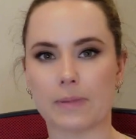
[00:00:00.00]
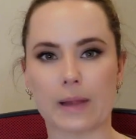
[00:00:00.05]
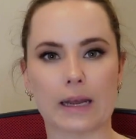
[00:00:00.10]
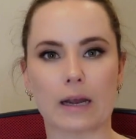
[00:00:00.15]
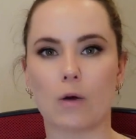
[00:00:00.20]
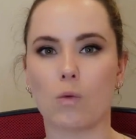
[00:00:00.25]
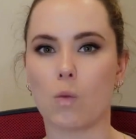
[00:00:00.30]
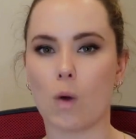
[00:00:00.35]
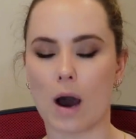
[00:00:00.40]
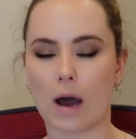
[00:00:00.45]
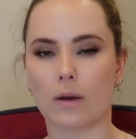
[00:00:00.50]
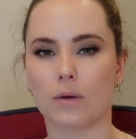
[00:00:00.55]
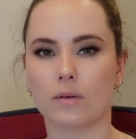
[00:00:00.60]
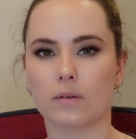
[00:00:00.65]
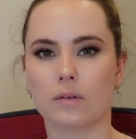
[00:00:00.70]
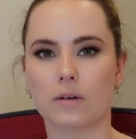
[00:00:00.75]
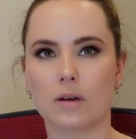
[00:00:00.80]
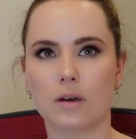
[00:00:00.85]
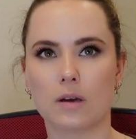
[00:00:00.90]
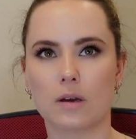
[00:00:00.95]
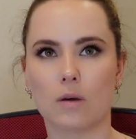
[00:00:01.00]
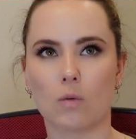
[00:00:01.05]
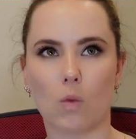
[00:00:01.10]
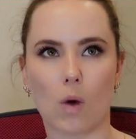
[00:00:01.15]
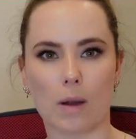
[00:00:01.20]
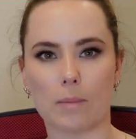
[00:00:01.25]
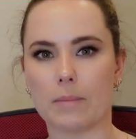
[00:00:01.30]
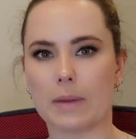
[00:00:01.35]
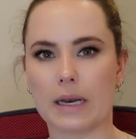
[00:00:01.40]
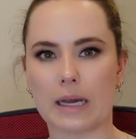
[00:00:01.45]
like a
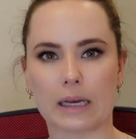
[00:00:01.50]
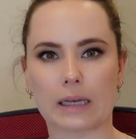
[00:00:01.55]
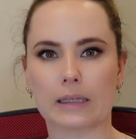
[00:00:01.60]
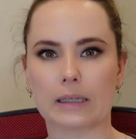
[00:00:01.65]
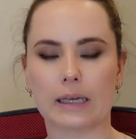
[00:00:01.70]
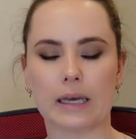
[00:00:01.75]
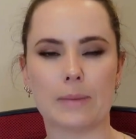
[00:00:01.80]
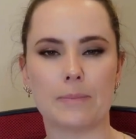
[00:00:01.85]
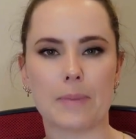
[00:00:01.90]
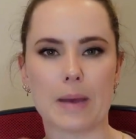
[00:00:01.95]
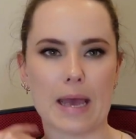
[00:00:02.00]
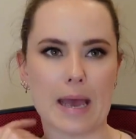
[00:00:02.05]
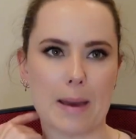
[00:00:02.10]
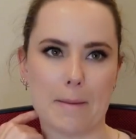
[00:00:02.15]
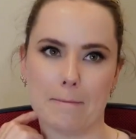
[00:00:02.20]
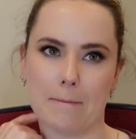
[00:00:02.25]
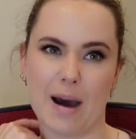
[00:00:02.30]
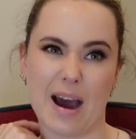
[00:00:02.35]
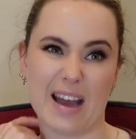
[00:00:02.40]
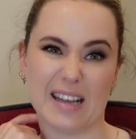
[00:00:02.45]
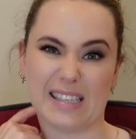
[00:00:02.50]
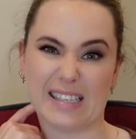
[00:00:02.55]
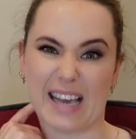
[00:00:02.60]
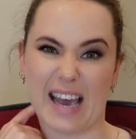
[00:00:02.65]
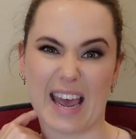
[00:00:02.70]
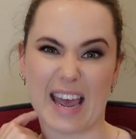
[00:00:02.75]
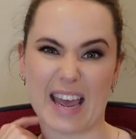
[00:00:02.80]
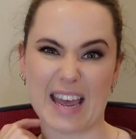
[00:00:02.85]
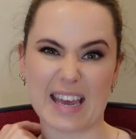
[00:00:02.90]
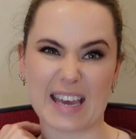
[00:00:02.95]
1-minute clip, it might
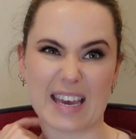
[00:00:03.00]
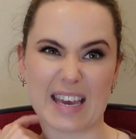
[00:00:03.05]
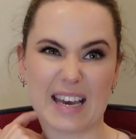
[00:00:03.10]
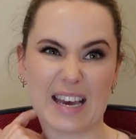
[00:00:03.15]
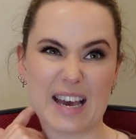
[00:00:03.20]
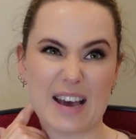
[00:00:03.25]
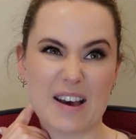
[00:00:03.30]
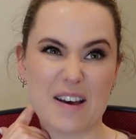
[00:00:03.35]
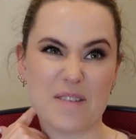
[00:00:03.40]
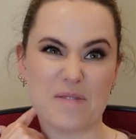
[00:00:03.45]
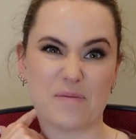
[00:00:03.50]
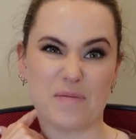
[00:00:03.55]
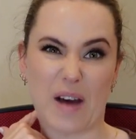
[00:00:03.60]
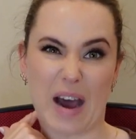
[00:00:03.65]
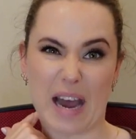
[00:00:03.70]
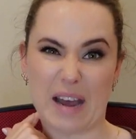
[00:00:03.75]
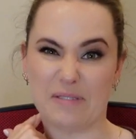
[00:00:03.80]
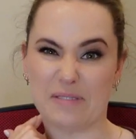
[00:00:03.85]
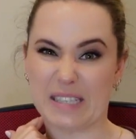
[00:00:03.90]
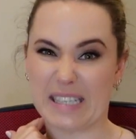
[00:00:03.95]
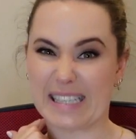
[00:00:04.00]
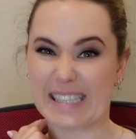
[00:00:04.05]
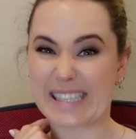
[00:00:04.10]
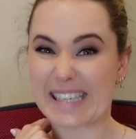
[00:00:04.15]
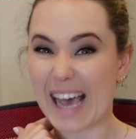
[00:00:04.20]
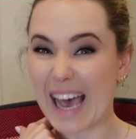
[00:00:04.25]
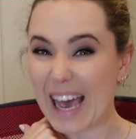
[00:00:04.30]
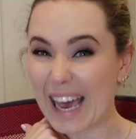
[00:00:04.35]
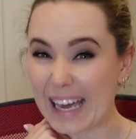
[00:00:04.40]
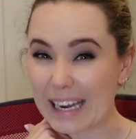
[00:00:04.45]
take 5 to
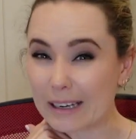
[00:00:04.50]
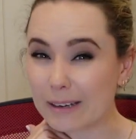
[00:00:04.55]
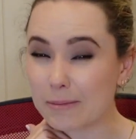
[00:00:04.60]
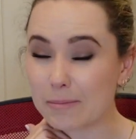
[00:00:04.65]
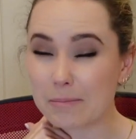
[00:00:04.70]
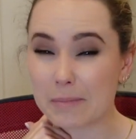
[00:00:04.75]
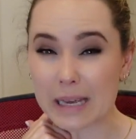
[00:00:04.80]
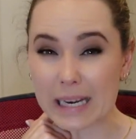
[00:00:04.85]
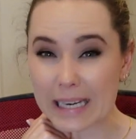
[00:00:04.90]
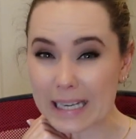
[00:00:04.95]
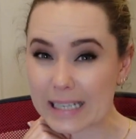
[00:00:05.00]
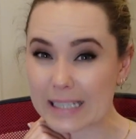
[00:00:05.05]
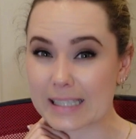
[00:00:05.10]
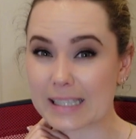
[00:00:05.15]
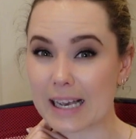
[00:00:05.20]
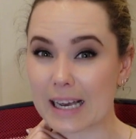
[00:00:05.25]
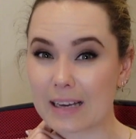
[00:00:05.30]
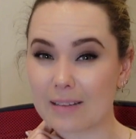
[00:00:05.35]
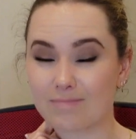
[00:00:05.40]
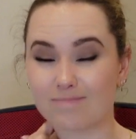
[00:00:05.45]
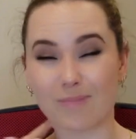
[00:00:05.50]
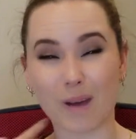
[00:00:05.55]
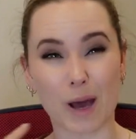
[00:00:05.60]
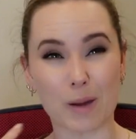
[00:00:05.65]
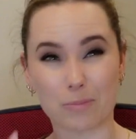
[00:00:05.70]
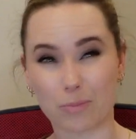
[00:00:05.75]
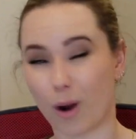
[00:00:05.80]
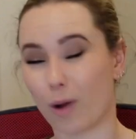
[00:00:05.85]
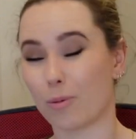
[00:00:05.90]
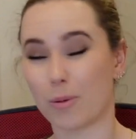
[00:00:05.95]
10 minutes.
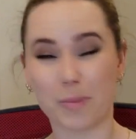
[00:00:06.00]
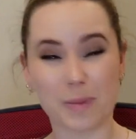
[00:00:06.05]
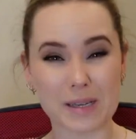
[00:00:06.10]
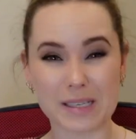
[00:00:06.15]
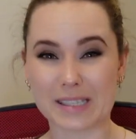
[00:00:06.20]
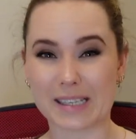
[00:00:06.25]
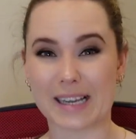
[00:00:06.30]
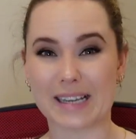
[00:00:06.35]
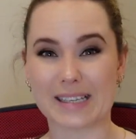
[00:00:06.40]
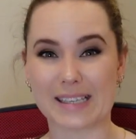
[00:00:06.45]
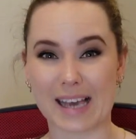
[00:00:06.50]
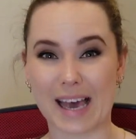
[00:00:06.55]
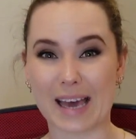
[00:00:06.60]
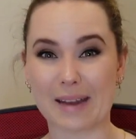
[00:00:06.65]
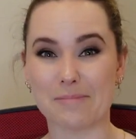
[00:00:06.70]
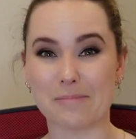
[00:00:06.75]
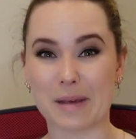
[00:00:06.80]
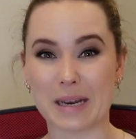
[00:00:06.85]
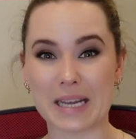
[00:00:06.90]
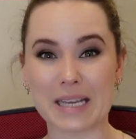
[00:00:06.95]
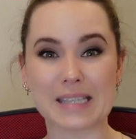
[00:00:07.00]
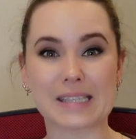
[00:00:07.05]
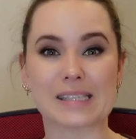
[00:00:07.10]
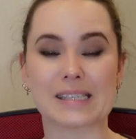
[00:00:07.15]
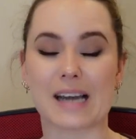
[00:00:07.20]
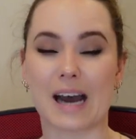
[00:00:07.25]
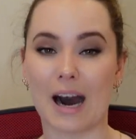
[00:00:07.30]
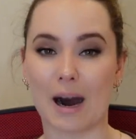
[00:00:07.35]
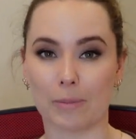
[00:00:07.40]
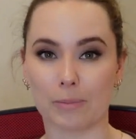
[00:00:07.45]
I'd probably say 10 minutes
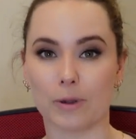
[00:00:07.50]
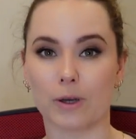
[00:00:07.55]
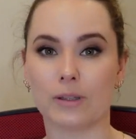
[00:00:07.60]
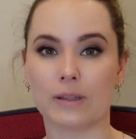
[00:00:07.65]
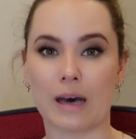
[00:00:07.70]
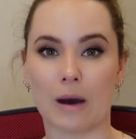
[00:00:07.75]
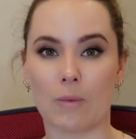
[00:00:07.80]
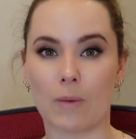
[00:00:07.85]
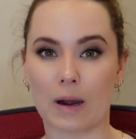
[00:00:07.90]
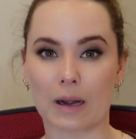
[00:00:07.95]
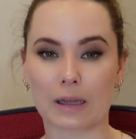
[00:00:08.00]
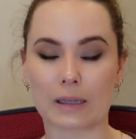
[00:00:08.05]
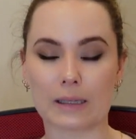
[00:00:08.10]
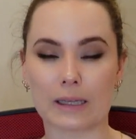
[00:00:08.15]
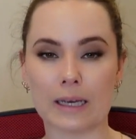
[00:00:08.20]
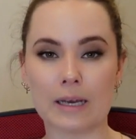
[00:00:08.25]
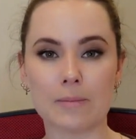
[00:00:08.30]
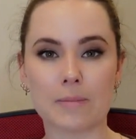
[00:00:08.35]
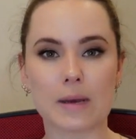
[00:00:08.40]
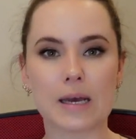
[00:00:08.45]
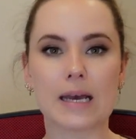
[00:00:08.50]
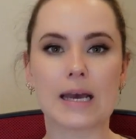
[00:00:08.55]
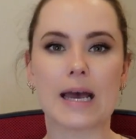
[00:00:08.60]
to upload that one clip.